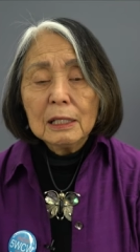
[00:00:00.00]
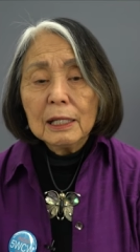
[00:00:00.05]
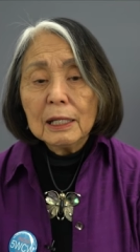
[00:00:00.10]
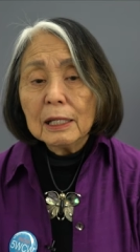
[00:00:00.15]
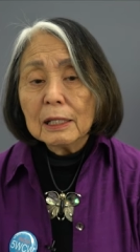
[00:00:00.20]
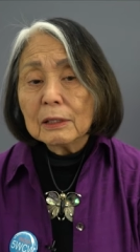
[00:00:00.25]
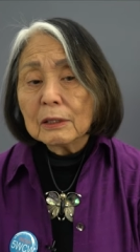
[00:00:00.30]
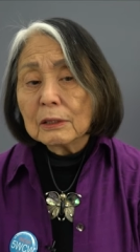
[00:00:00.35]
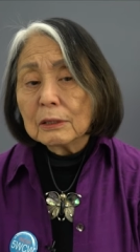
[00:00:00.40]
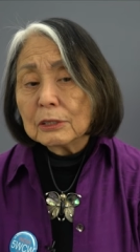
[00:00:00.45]

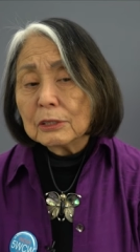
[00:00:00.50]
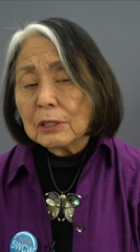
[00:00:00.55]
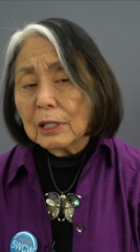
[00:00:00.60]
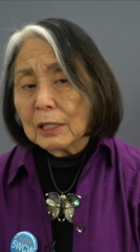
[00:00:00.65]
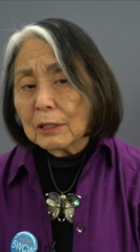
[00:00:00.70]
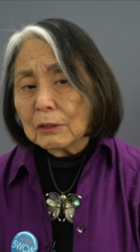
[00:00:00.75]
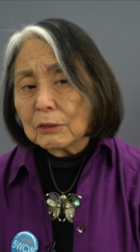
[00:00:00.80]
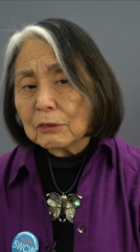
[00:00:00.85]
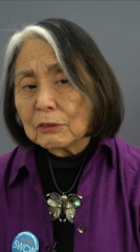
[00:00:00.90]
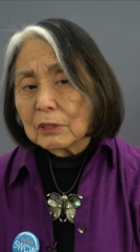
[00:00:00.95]
And her
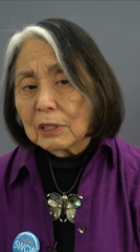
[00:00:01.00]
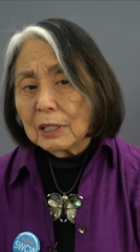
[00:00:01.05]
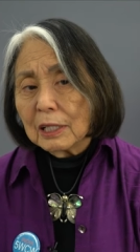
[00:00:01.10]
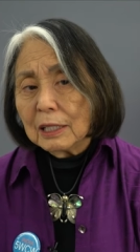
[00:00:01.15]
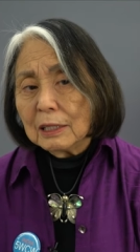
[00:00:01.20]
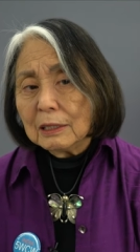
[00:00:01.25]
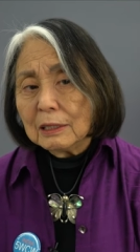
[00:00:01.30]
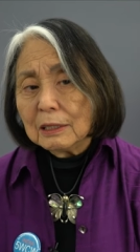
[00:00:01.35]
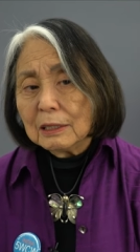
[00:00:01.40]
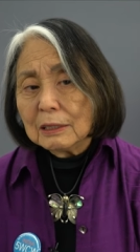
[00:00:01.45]
shadow
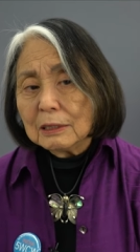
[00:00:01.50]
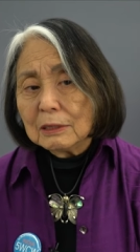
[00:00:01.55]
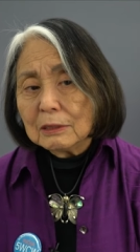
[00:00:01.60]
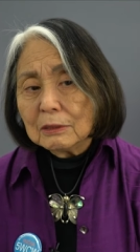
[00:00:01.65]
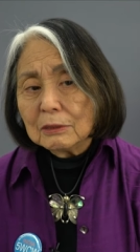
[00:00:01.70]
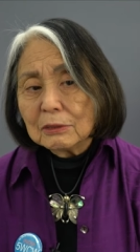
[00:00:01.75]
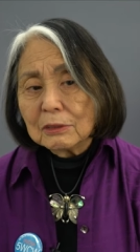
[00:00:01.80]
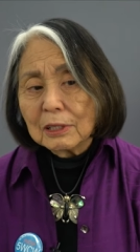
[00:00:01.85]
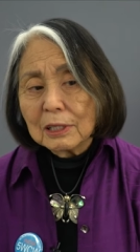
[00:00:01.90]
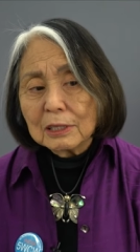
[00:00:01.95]
side
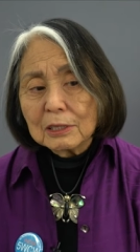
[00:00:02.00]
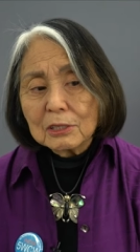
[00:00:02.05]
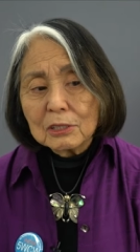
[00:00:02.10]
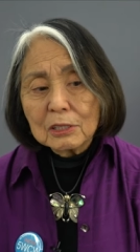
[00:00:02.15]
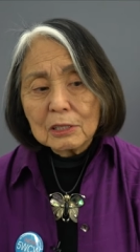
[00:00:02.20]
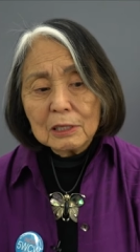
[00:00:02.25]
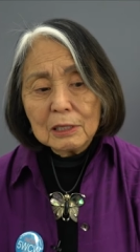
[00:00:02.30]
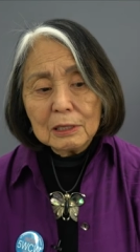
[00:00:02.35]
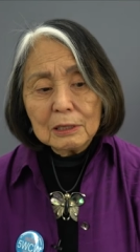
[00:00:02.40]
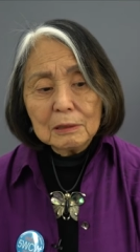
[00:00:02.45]
is that
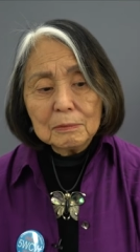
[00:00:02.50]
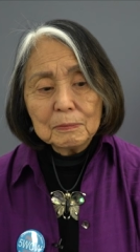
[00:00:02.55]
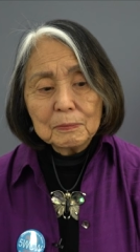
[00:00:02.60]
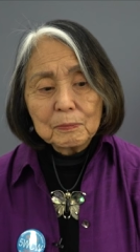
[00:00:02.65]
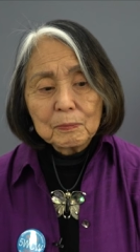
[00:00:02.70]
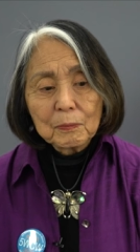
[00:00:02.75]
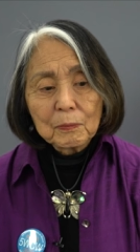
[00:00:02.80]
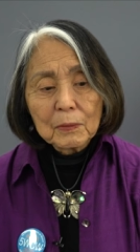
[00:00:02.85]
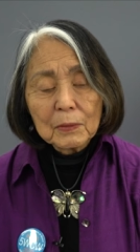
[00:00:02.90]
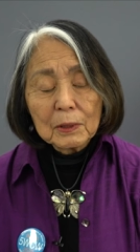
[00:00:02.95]
she,
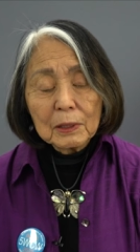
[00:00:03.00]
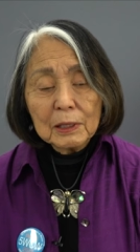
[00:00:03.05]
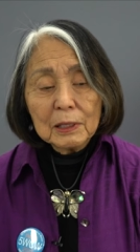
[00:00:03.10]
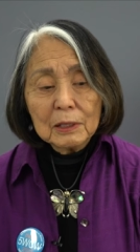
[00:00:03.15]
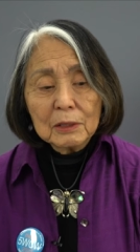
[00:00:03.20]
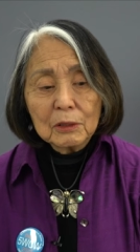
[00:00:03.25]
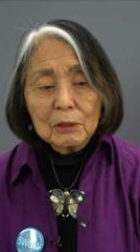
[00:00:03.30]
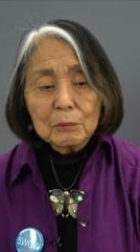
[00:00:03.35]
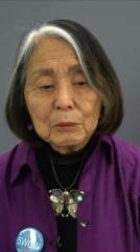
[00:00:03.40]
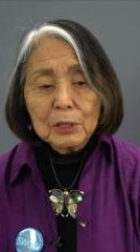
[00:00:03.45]

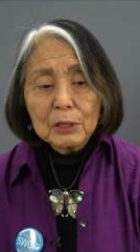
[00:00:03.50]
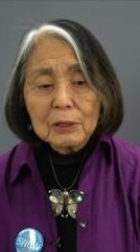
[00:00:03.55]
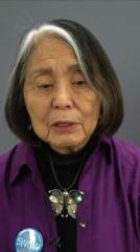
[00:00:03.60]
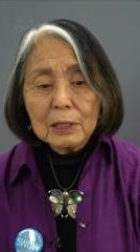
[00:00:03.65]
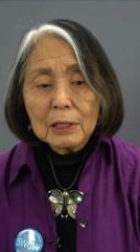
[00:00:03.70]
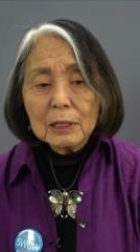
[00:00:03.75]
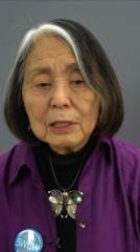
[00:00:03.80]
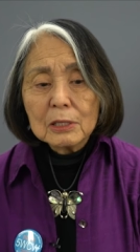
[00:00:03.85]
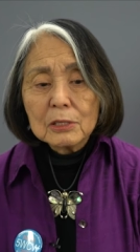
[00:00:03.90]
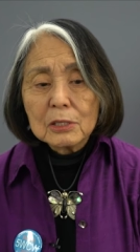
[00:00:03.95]
in her
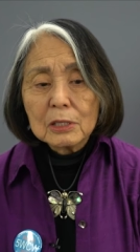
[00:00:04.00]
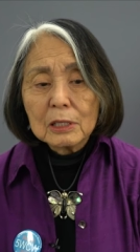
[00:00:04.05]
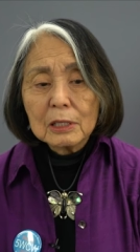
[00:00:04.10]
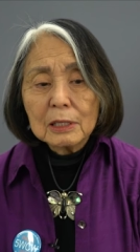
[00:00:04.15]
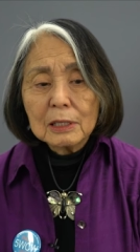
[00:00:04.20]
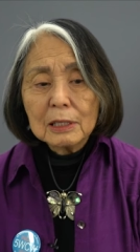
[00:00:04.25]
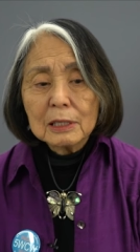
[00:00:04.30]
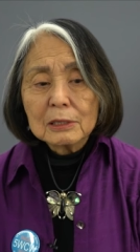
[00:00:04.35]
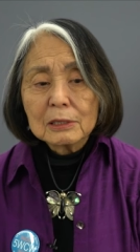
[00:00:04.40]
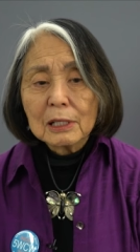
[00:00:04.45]

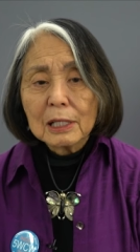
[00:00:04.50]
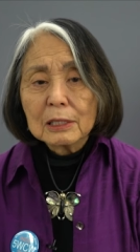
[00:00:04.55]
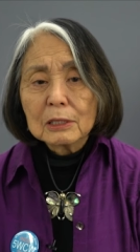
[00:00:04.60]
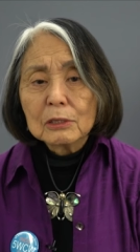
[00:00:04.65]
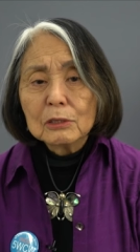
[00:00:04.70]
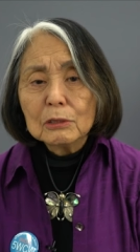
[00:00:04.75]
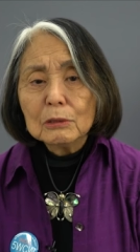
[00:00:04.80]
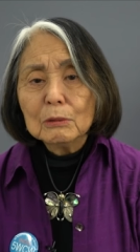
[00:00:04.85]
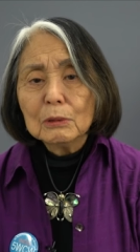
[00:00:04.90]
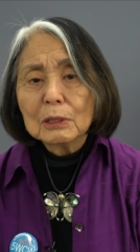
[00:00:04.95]
mythology, it's
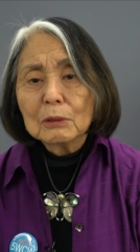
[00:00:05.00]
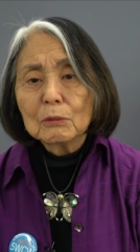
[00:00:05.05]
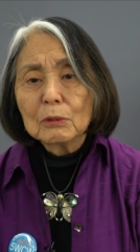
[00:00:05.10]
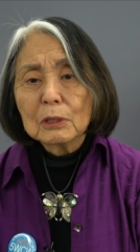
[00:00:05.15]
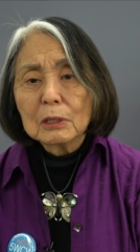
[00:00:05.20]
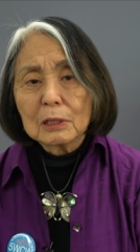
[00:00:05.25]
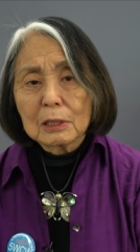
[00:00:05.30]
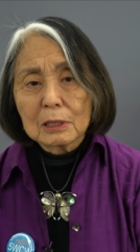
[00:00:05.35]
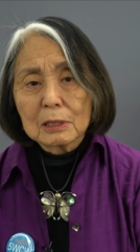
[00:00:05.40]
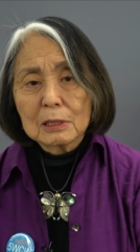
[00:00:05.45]
like do what
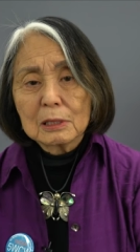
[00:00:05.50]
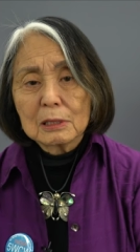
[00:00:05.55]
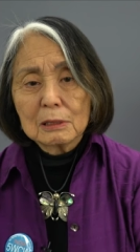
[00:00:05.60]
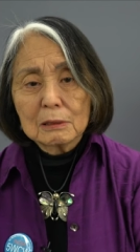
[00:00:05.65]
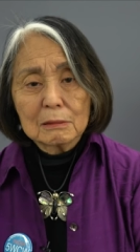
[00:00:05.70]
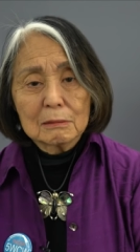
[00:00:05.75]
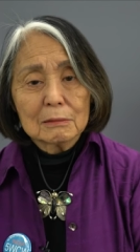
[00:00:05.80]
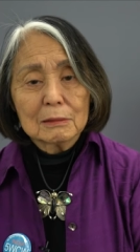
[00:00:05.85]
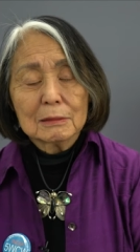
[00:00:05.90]
works,